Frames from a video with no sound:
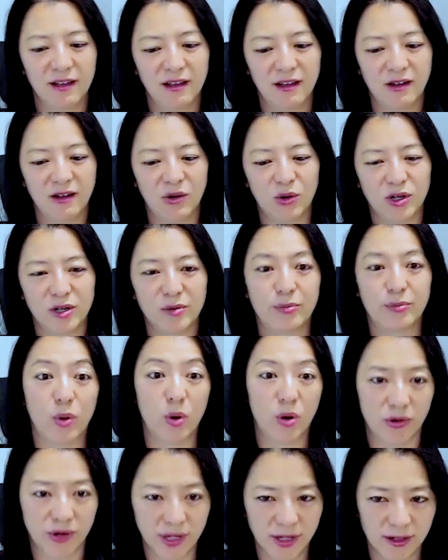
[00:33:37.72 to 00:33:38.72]
or
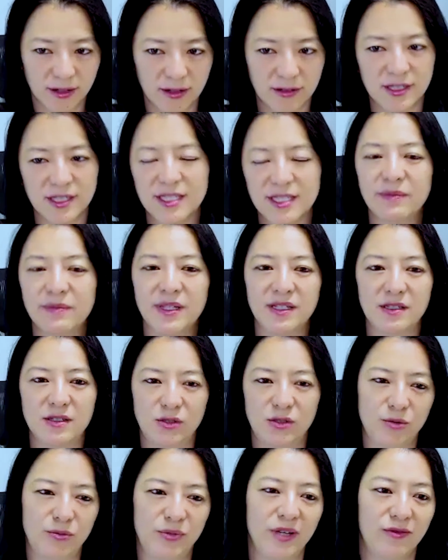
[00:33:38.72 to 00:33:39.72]
boring or just something
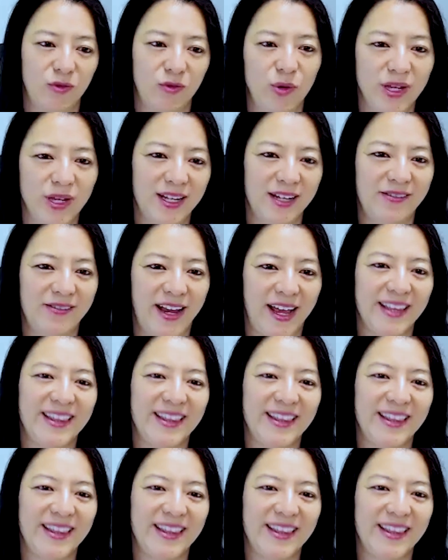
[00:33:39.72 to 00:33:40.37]
to be avoided, right?